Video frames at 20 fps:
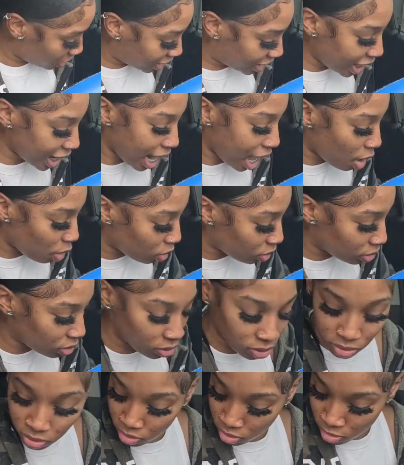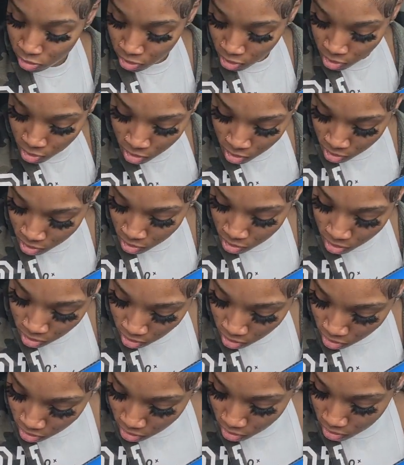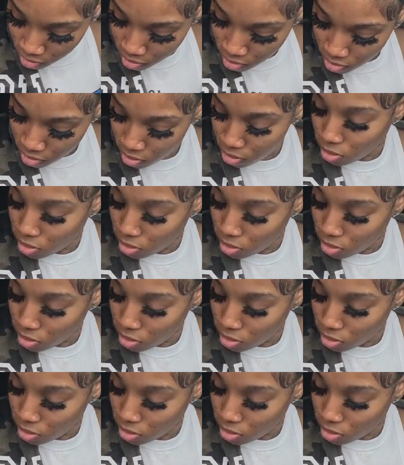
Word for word: Get, out! What are you doing?